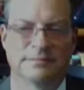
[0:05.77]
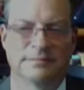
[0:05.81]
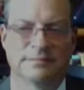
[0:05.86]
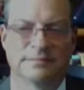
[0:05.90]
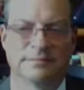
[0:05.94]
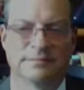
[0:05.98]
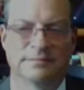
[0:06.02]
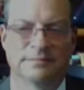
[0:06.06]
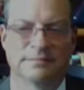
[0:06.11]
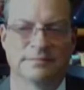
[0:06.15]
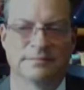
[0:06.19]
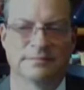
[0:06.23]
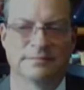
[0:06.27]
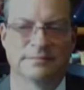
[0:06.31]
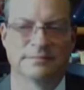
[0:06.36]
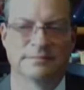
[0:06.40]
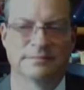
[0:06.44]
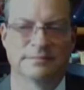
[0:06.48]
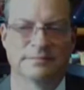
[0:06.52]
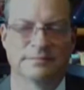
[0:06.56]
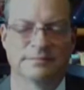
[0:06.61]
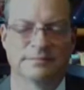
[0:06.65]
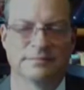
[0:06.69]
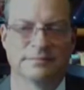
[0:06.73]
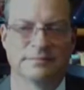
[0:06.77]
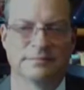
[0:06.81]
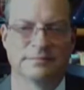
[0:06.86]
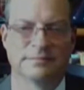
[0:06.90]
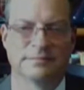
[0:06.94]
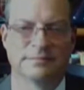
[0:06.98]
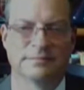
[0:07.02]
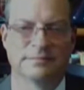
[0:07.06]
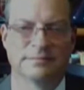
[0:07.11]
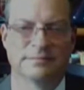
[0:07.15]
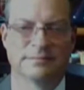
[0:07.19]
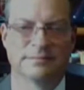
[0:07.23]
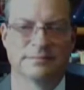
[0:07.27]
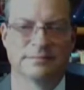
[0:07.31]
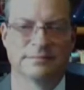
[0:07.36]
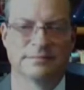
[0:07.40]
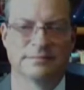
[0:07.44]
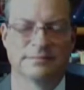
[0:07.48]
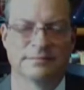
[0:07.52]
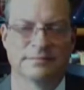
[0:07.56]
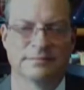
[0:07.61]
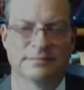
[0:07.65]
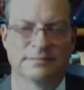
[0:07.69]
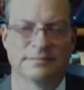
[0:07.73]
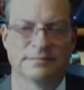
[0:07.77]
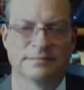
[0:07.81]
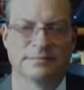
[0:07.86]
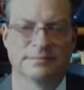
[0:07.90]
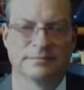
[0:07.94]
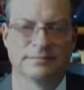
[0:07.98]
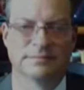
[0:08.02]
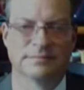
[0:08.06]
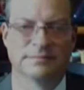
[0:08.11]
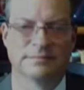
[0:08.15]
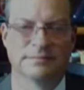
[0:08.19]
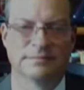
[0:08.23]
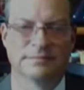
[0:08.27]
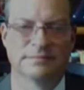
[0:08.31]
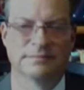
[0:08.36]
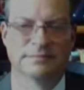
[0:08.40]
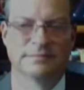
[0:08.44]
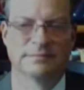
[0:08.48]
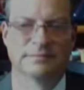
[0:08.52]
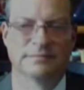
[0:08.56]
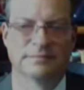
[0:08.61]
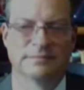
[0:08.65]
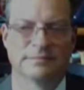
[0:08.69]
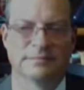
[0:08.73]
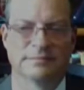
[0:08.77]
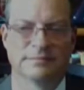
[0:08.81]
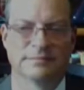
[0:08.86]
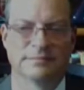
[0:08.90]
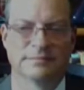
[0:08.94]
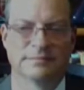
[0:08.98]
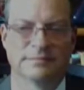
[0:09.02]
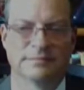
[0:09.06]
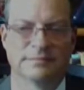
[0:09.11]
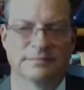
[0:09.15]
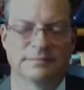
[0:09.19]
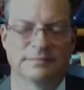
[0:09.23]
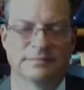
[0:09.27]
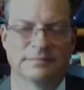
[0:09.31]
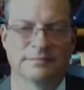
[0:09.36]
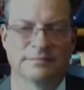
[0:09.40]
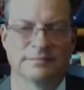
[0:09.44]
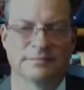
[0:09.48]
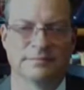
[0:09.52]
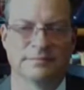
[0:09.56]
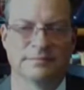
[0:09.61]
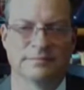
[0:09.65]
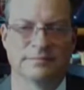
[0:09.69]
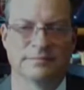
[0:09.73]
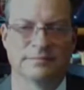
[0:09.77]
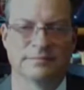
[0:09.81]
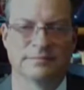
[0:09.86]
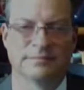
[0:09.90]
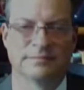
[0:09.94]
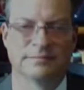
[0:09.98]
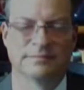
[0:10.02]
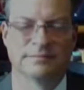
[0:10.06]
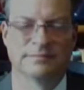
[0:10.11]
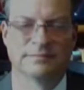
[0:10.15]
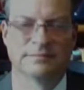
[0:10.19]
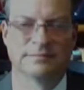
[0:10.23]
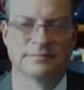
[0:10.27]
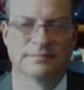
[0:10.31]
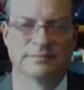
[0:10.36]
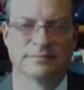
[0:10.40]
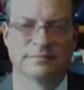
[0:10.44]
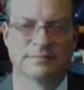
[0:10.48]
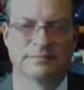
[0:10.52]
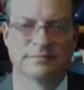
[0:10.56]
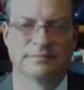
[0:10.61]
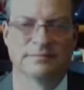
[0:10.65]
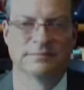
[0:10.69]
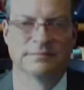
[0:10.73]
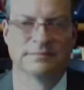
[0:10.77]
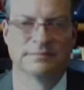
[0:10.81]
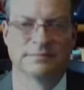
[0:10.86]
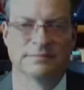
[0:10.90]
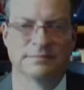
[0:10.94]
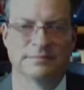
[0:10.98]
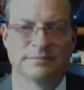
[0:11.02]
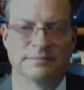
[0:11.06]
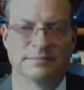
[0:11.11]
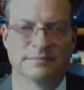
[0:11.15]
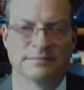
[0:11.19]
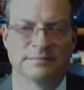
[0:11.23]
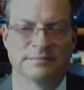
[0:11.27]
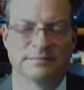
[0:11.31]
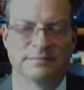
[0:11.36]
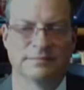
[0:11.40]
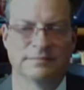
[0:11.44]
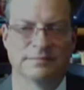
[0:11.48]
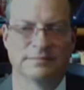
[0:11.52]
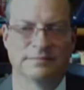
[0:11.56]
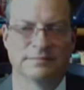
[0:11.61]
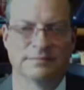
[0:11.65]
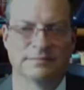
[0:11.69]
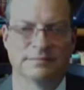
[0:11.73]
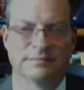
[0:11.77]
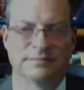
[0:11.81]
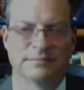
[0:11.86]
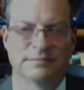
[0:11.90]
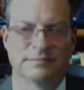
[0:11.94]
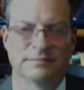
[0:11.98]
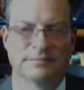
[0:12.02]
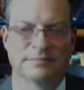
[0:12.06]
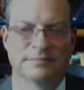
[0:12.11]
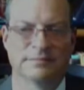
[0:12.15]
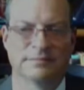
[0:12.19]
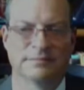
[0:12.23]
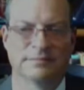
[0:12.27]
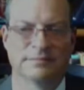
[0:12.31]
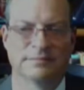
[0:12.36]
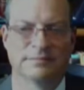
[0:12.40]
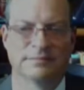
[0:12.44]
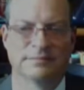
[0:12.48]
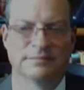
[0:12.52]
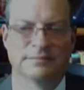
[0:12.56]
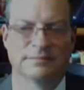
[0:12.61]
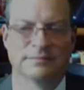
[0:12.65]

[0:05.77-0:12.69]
This person isn't speaking.